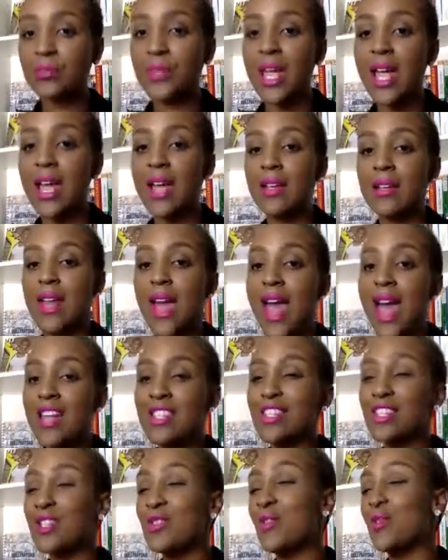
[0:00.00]
And
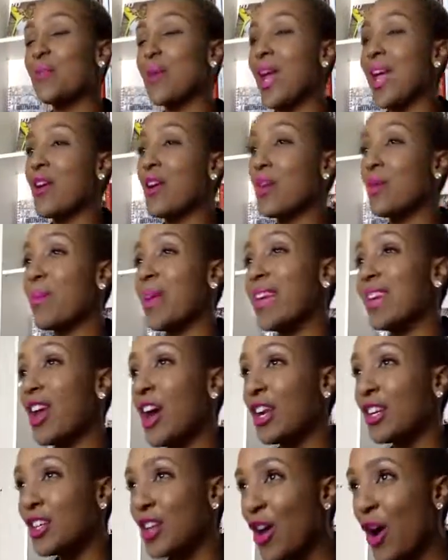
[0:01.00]
as you may or may
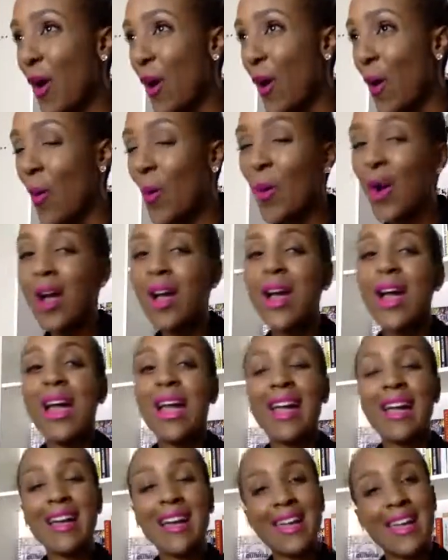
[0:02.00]
not know,
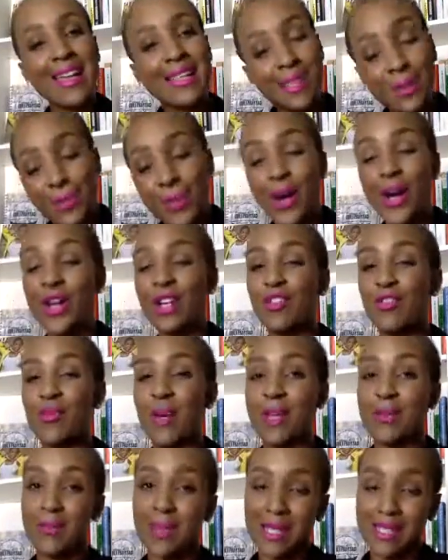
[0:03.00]
as a part of
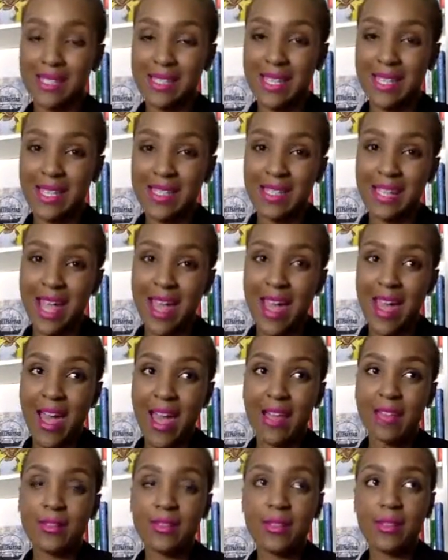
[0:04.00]
my business
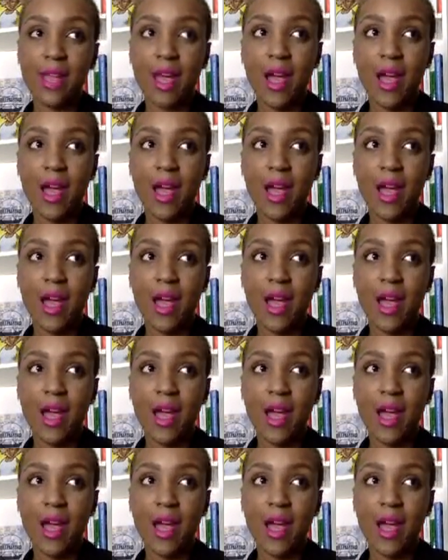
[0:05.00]
and